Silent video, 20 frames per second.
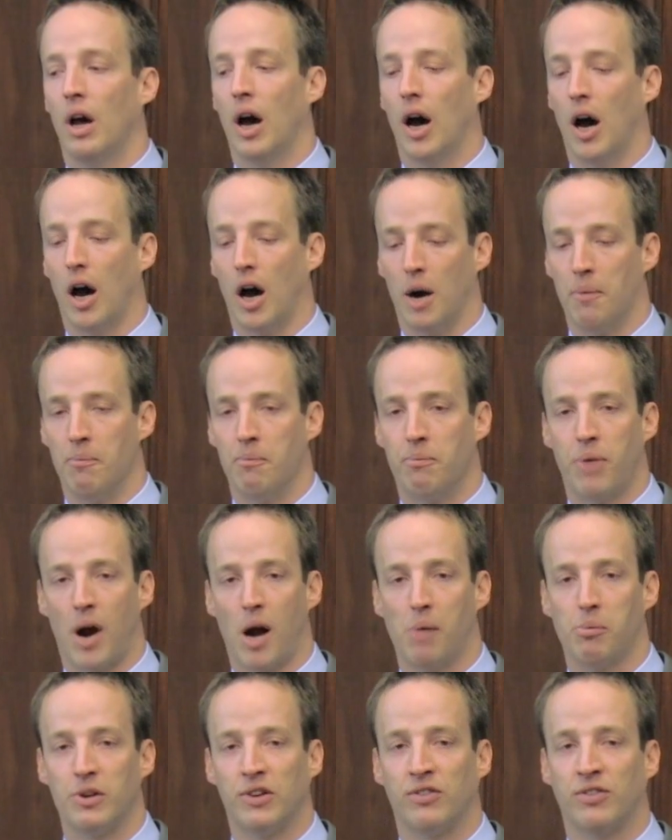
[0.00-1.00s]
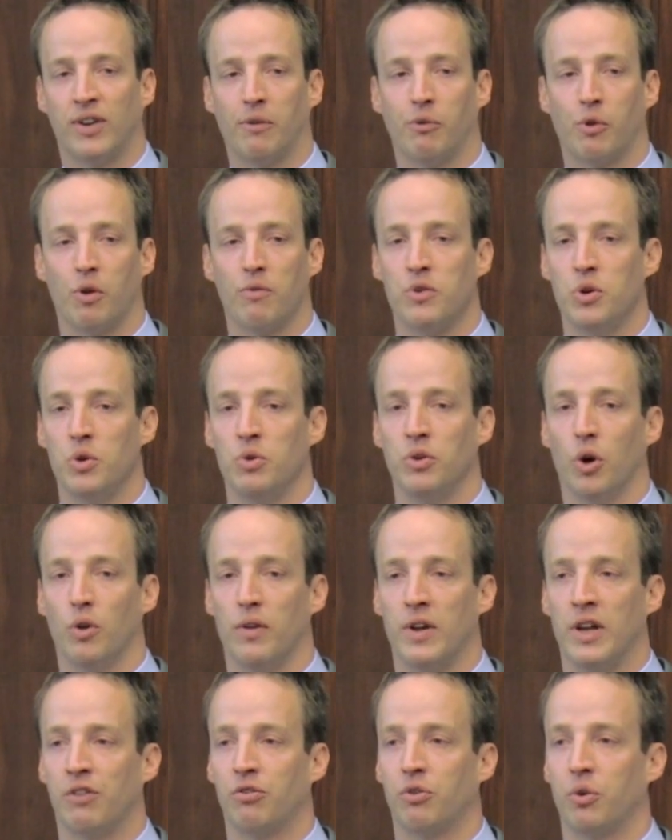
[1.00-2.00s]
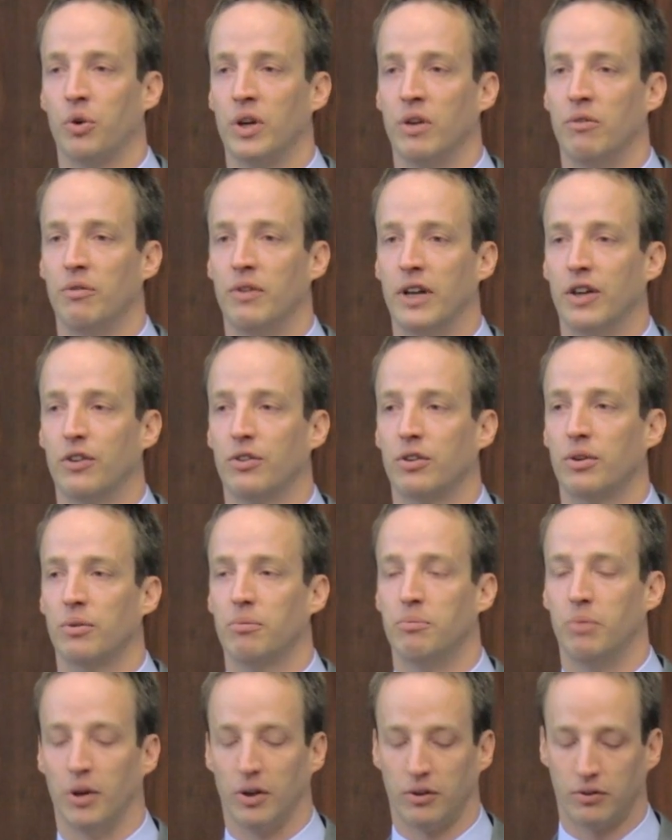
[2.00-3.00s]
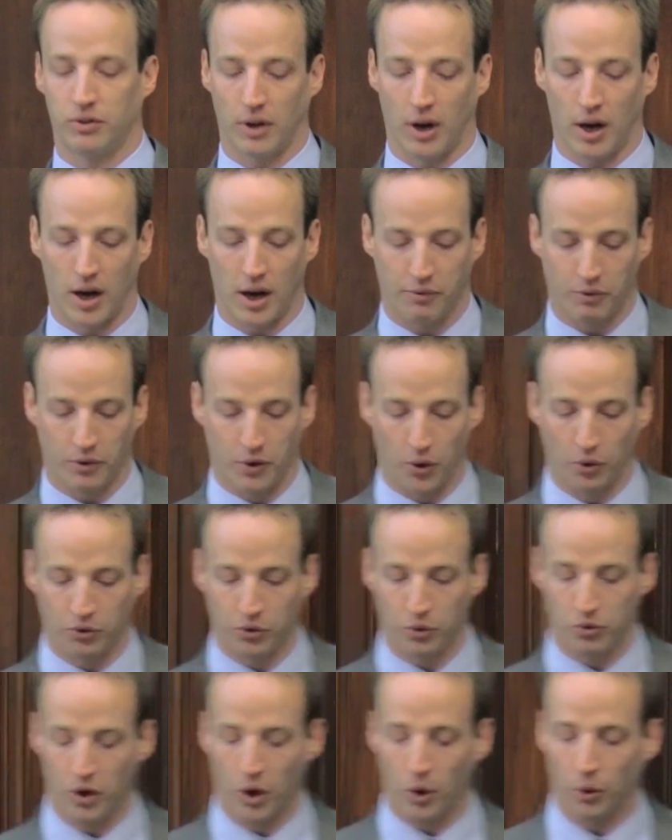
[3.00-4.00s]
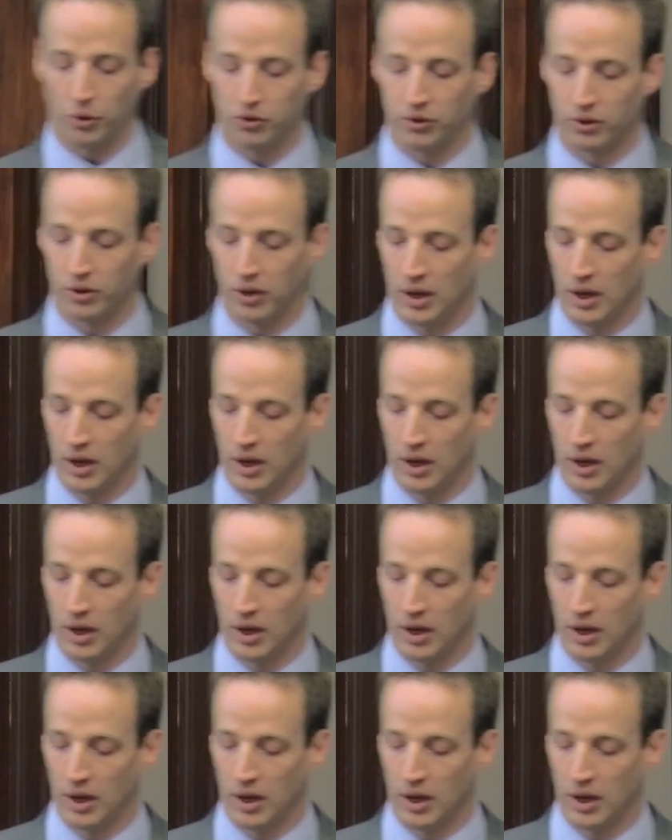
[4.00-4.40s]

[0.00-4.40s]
Um, probably several of you know the history of this, but uh, for those who don't,